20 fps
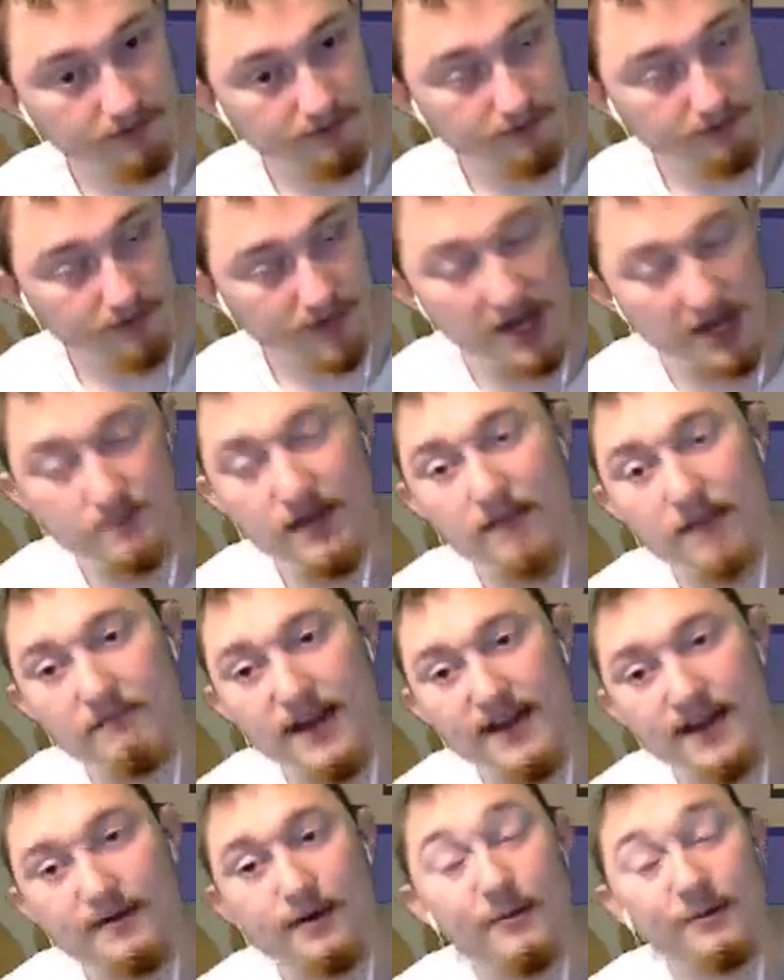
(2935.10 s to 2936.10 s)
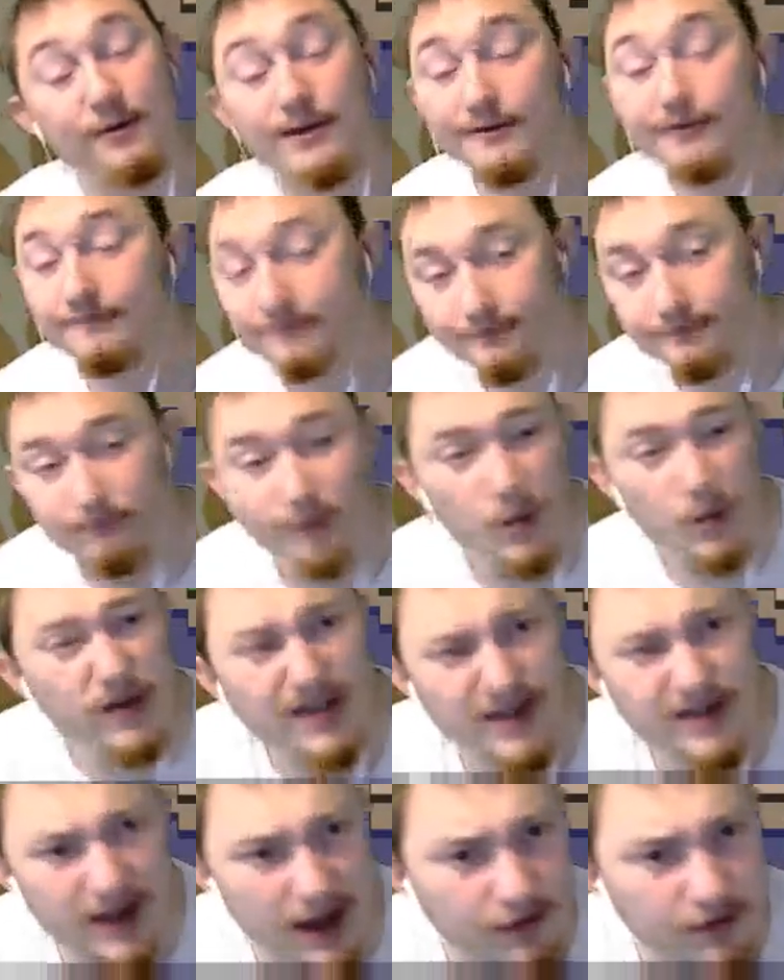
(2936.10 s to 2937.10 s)
keep at bay normally. But we
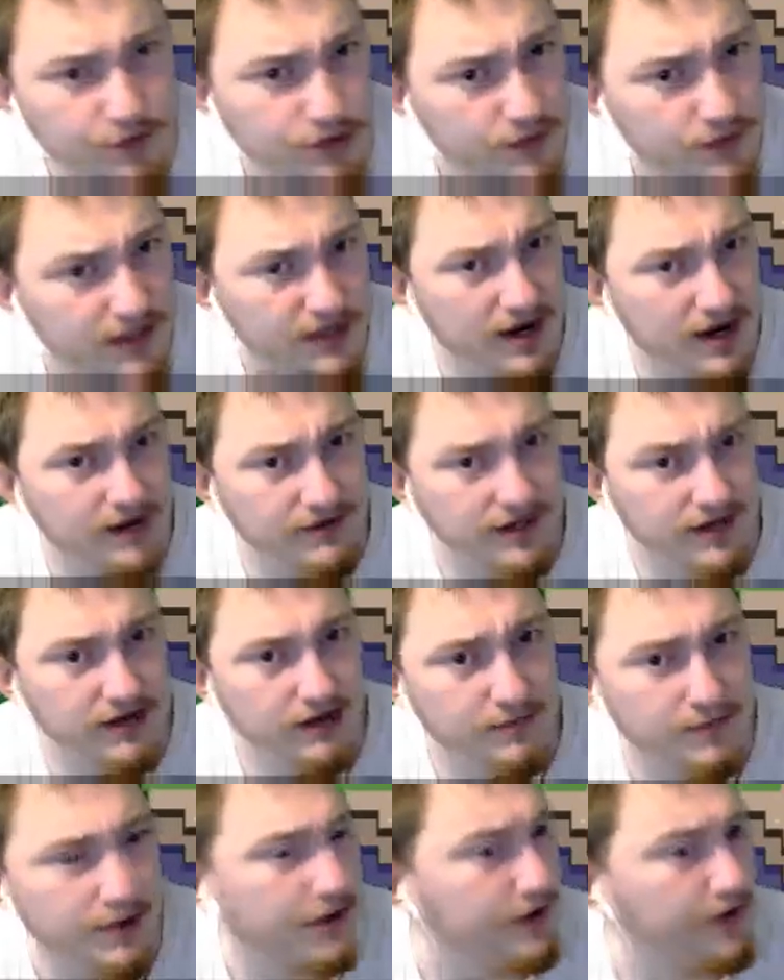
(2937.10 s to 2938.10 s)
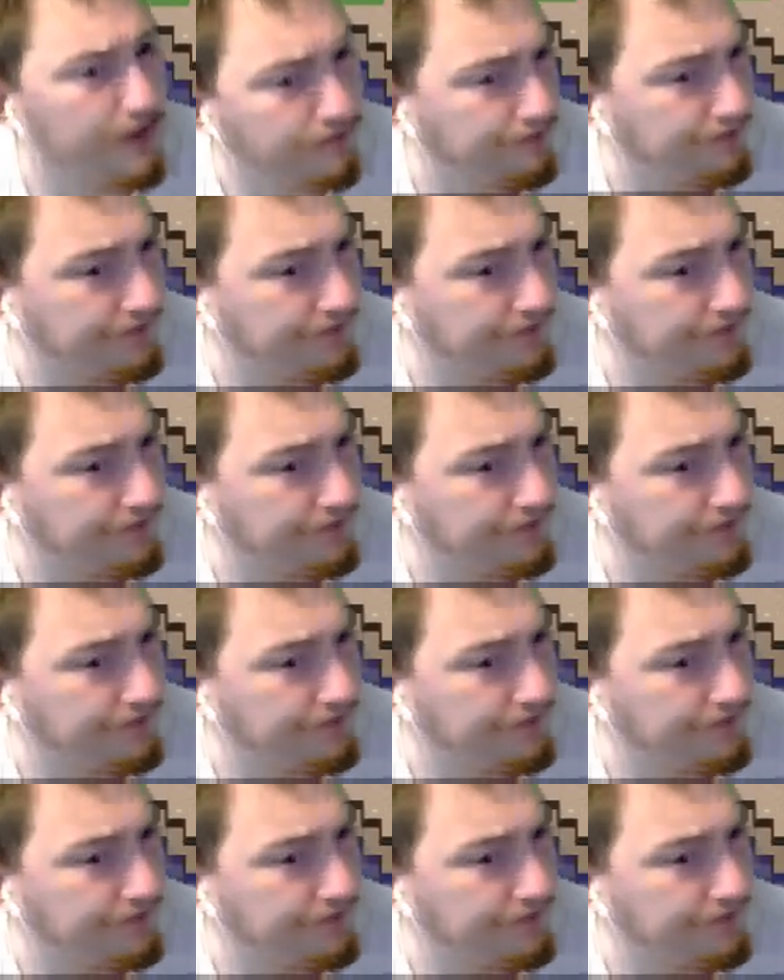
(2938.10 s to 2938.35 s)
didn't have to. We didn't have to care about him.